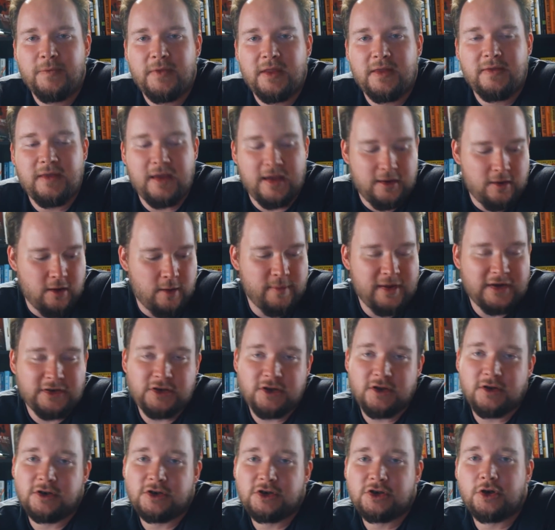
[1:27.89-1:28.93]
Then I'm actually
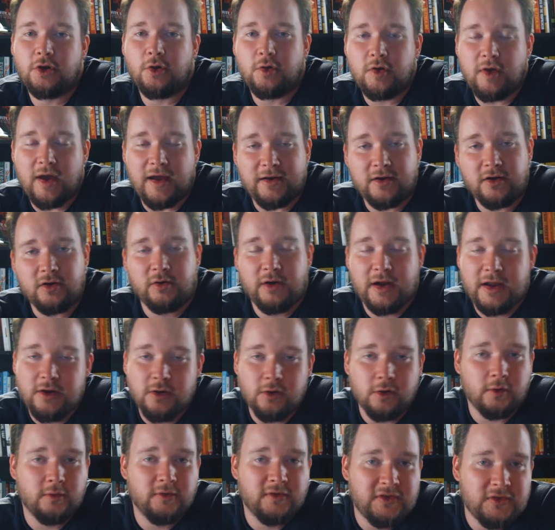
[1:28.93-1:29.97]
going to show you how to create
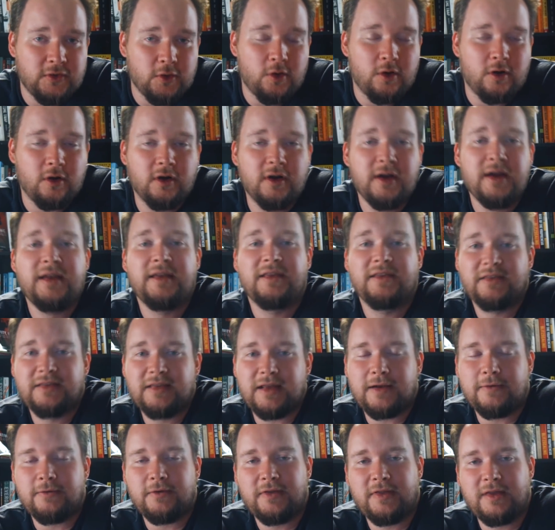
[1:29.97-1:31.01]
your own store,
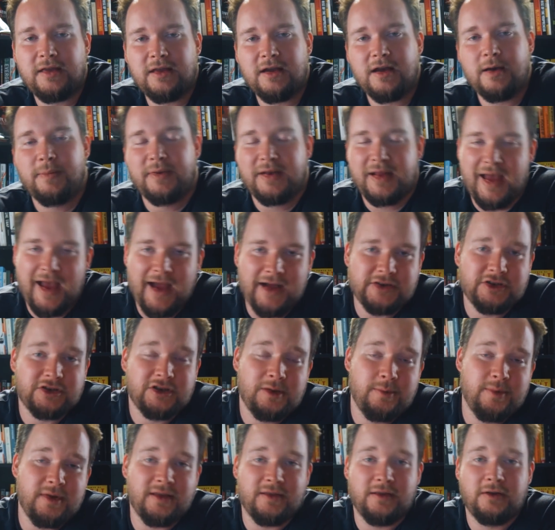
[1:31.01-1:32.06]
set everything up, and actually
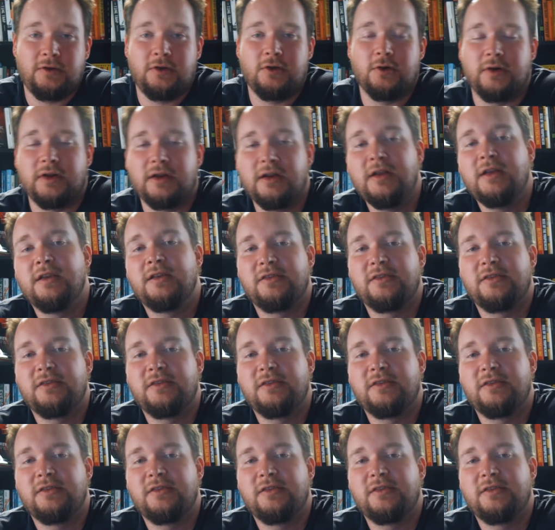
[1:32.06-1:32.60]
be able to do it.